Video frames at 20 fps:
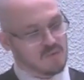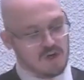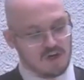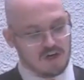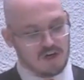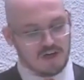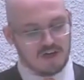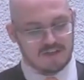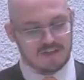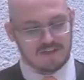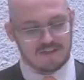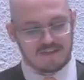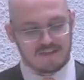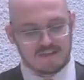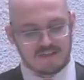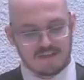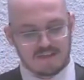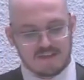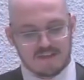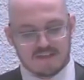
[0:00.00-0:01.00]
wrong
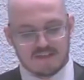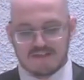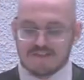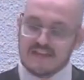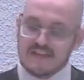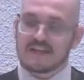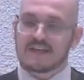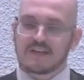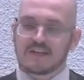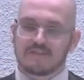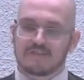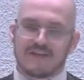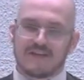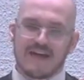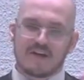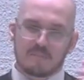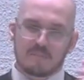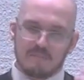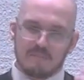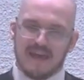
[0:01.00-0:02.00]
to think of how